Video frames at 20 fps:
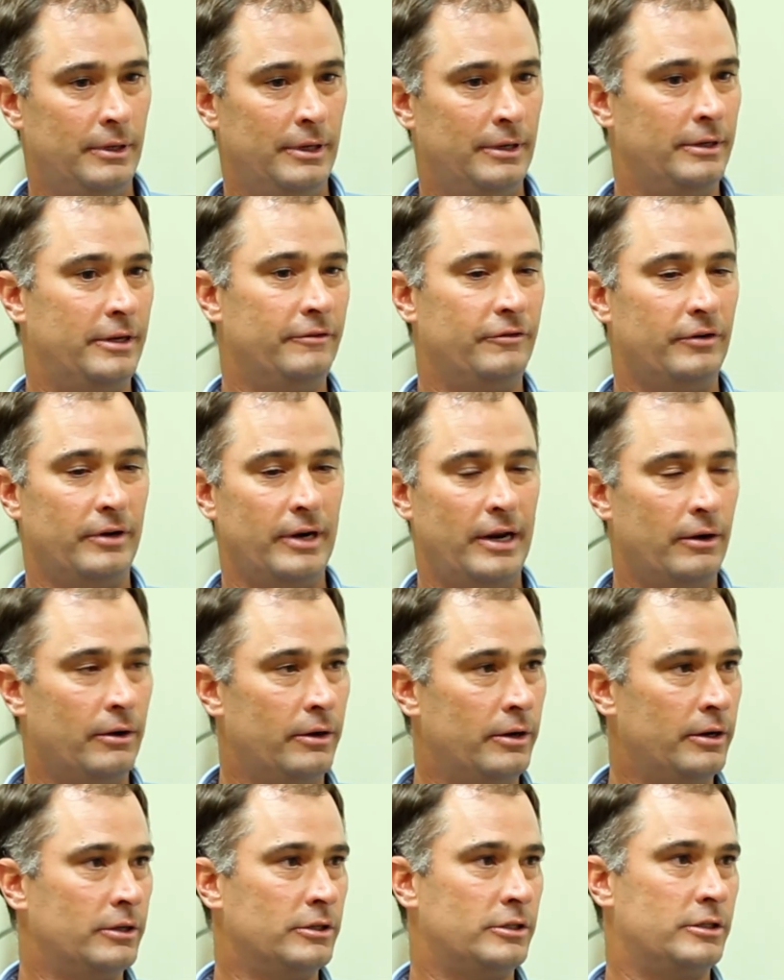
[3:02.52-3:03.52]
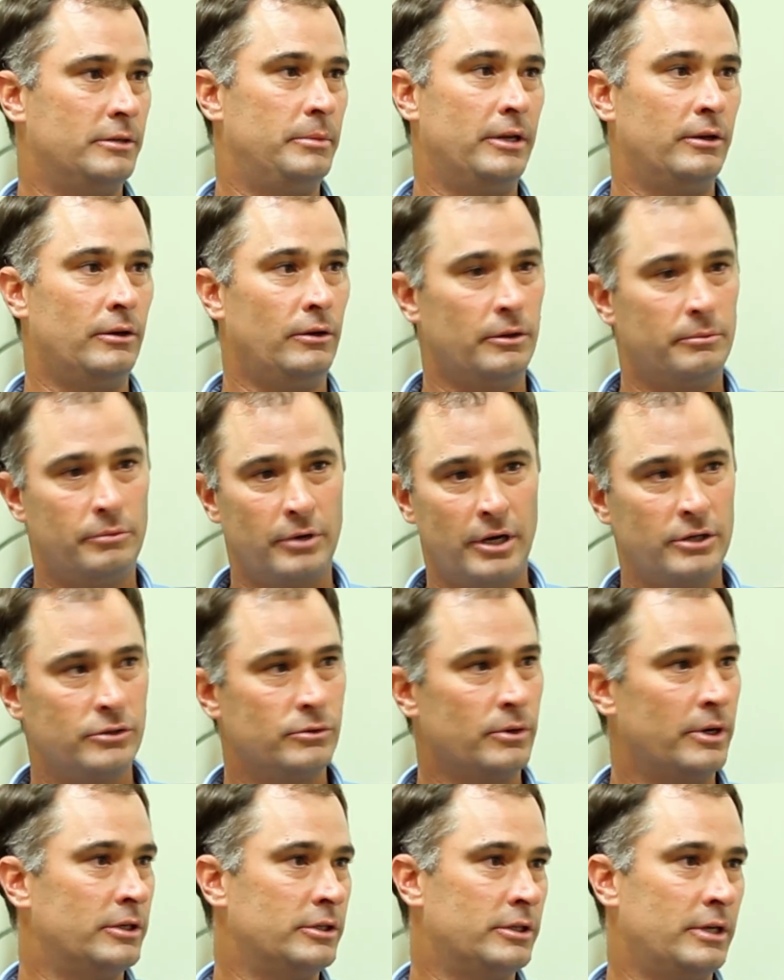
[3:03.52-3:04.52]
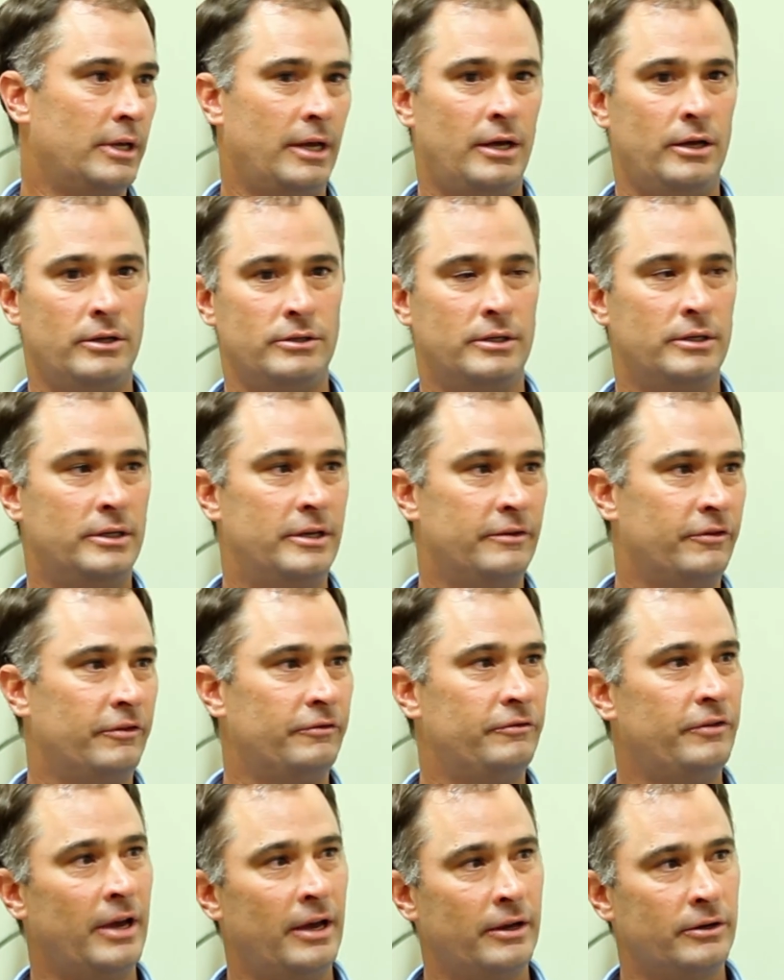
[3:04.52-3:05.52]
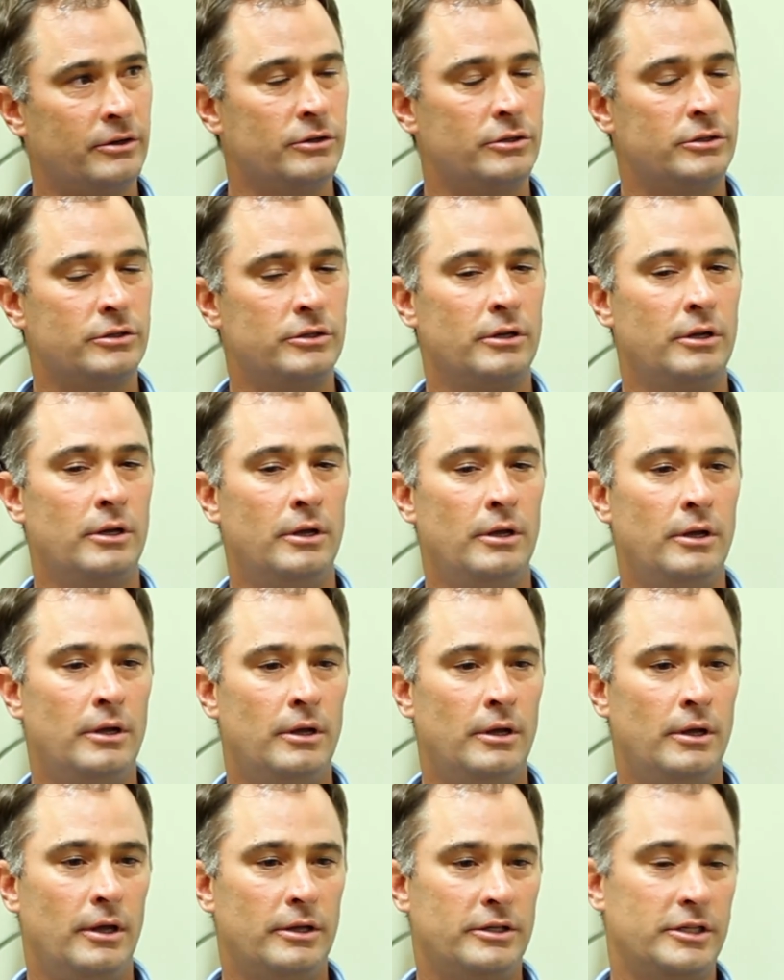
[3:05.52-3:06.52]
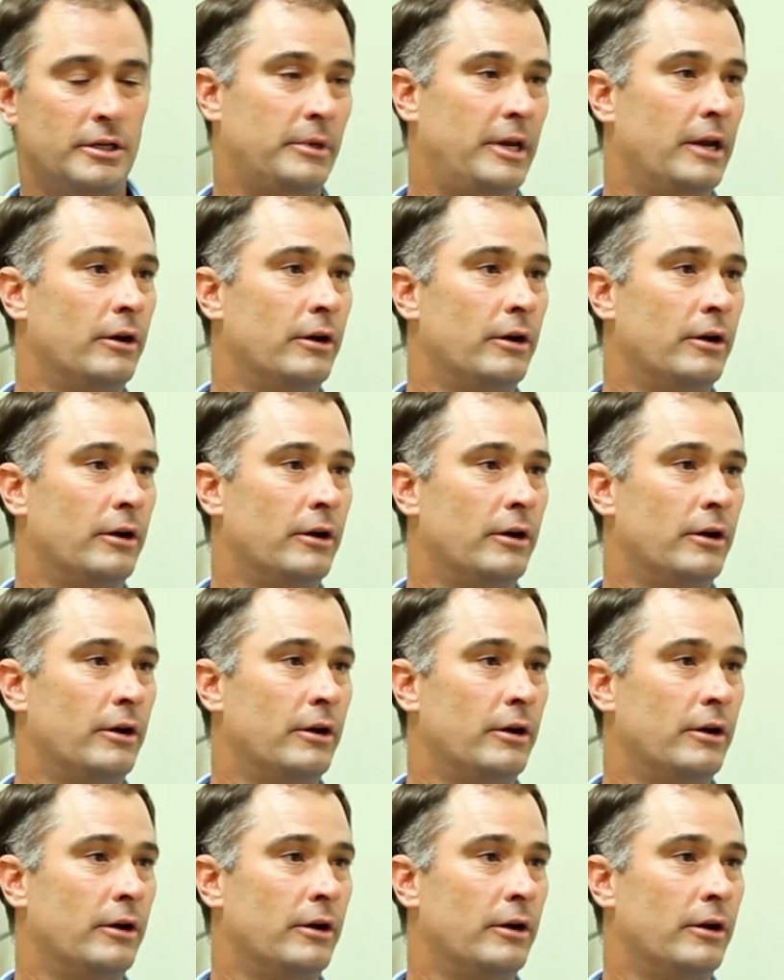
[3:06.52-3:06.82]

in different areas, depending on the price range of the house and different factors, some